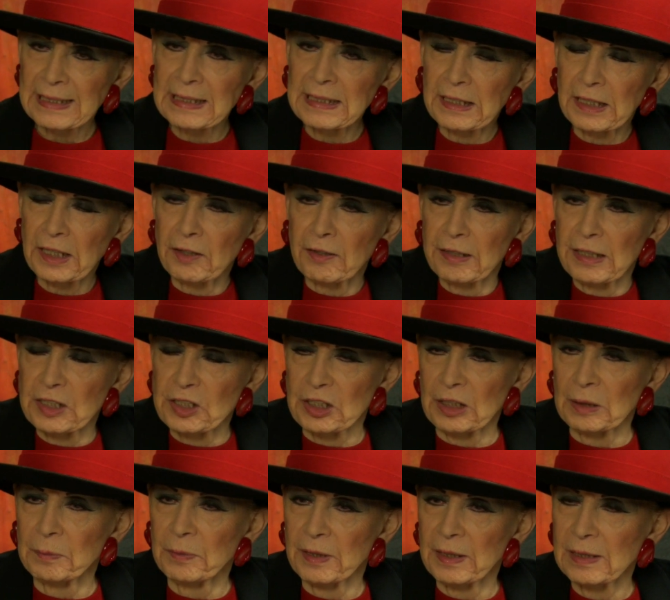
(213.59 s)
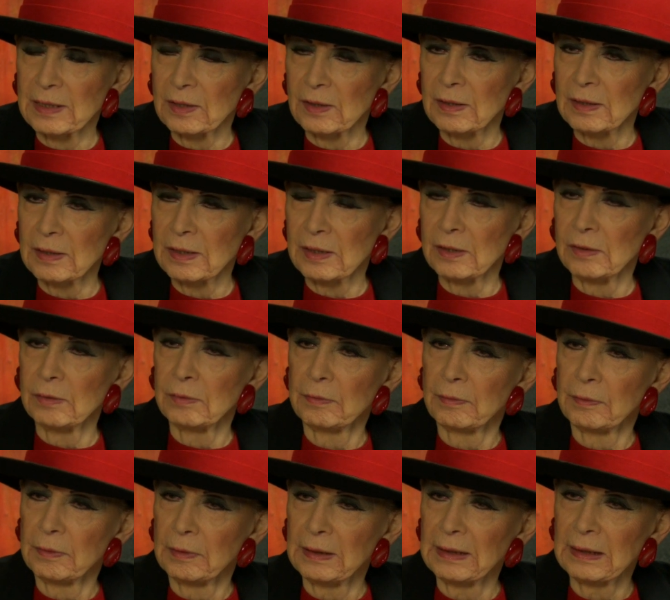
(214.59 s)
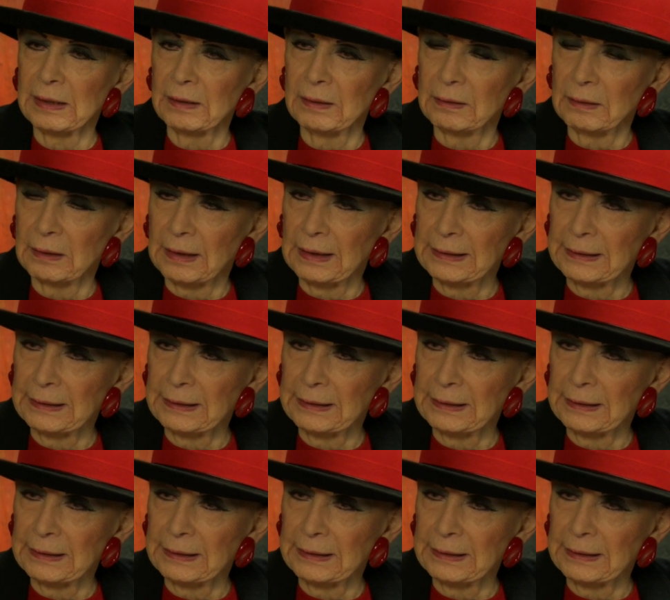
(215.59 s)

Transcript: encouraging, but it's also a little